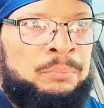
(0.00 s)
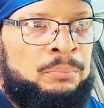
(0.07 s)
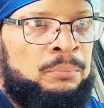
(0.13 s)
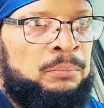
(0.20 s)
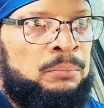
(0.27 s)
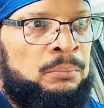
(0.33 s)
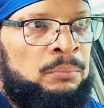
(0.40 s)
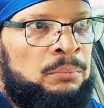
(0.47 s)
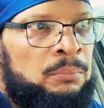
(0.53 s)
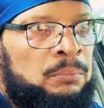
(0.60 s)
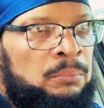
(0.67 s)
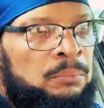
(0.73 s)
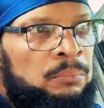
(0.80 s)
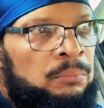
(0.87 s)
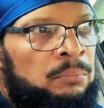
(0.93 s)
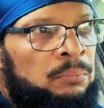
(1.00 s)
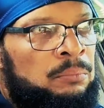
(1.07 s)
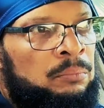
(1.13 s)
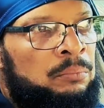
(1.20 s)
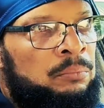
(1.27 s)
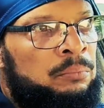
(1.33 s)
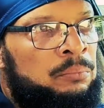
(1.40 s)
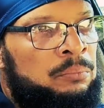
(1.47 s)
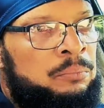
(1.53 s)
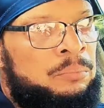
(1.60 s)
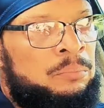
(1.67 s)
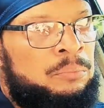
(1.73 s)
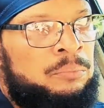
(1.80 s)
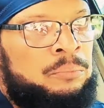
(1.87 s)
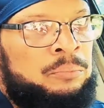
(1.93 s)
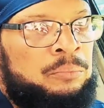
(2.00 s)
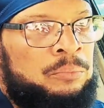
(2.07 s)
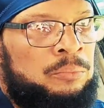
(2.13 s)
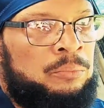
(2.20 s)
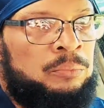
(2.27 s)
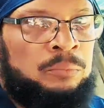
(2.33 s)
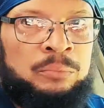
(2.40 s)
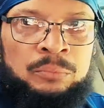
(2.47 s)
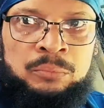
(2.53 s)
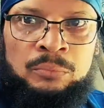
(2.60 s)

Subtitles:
No one is speaking in this clip.